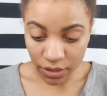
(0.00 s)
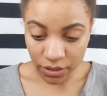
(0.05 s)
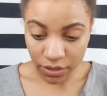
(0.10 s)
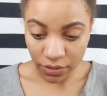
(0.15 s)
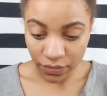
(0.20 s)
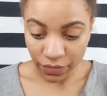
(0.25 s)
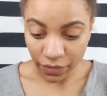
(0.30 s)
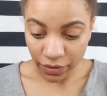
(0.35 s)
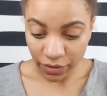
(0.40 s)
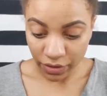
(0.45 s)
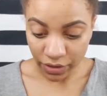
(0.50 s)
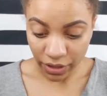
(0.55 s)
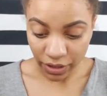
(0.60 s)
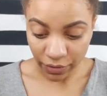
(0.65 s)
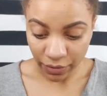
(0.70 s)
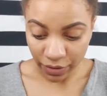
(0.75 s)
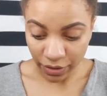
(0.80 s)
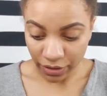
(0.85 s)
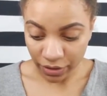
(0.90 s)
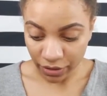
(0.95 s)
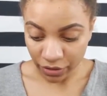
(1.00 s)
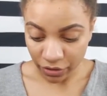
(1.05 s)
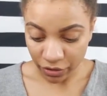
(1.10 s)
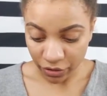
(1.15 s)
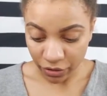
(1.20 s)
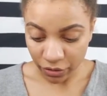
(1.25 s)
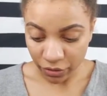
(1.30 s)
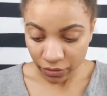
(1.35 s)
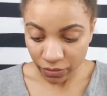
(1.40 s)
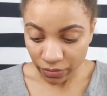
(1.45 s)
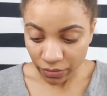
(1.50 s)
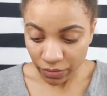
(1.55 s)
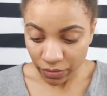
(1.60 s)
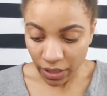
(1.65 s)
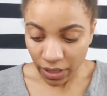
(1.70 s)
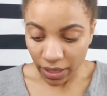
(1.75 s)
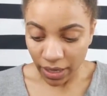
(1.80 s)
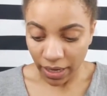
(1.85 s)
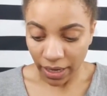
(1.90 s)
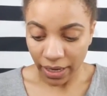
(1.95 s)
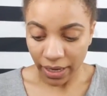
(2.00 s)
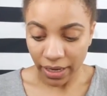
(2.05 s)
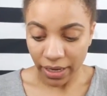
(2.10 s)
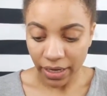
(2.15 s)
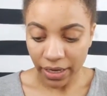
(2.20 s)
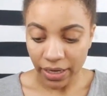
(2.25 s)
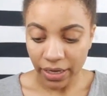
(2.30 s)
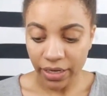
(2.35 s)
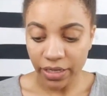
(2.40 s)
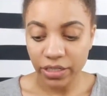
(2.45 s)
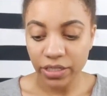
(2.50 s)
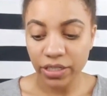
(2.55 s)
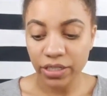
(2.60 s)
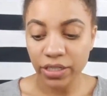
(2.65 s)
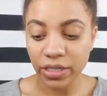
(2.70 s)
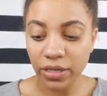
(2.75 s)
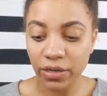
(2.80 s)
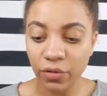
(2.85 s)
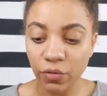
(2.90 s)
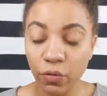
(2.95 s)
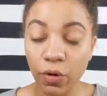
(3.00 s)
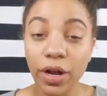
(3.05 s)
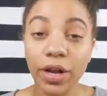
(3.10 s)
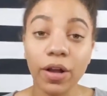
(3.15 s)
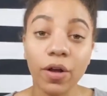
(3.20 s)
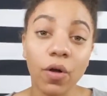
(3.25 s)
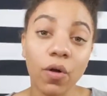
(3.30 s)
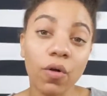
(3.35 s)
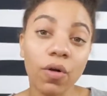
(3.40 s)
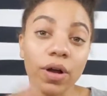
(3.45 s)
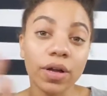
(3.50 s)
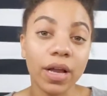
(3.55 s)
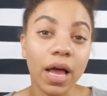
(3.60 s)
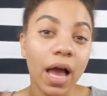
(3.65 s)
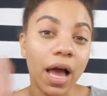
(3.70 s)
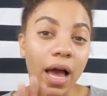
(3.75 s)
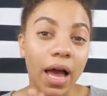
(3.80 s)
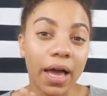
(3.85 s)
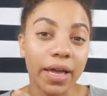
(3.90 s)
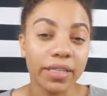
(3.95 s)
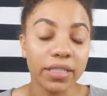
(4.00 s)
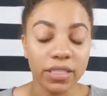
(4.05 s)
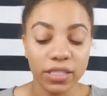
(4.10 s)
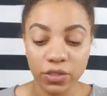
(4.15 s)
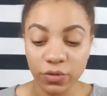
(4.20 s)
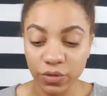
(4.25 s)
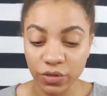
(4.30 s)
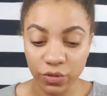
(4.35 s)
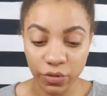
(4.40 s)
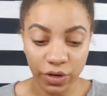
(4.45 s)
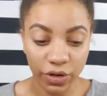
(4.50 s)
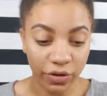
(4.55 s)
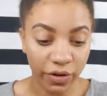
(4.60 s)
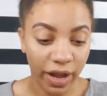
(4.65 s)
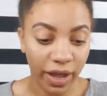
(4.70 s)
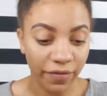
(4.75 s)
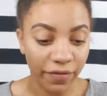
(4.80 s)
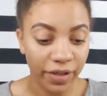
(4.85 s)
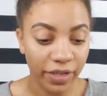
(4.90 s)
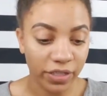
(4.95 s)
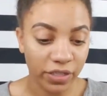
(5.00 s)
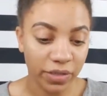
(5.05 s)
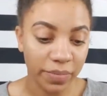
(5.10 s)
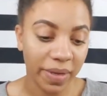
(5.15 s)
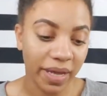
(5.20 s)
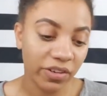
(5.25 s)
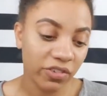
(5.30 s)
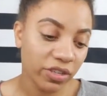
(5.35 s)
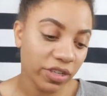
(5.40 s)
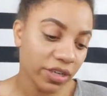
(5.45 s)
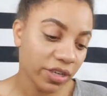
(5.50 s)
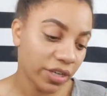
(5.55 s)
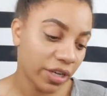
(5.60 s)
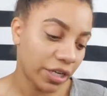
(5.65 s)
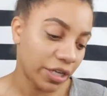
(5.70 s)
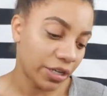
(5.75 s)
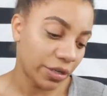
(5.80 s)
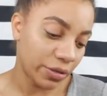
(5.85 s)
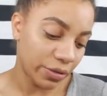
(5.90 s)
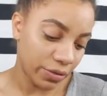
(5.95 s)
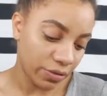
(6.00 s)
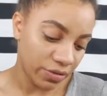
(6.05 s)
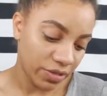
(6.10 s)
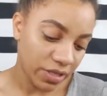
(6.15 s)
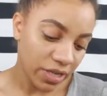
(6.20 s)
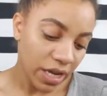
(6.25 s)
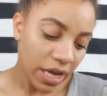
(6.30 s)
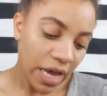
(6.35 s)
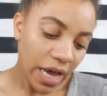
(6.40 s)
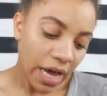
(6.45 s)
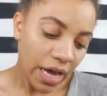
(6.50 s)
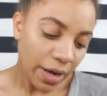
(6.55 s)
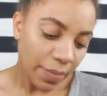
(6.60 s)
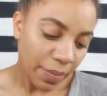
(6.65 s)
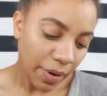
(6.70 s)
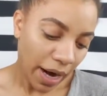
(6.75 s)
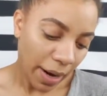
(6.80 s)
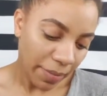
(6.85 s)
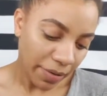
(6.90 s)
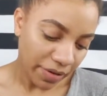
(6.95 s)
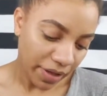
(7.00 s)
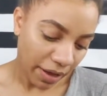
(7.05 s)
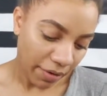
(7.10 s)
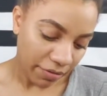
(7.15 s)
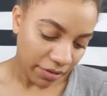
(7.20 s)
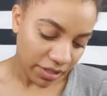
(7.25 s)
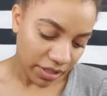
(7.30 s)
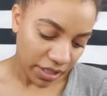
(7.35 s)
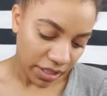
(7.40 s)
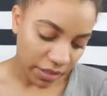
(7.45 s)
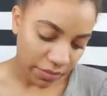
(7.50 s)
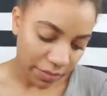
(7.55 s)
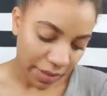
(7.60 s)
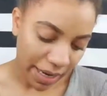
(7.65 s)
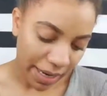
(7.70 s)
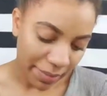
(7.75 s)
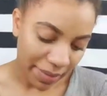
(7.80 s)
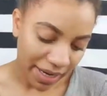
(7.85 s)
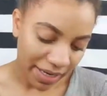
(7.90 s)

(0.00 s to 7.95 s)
So first thing we're going to do is work on eyes since we're doing graphics. So I'm actually going to use the primer that was in my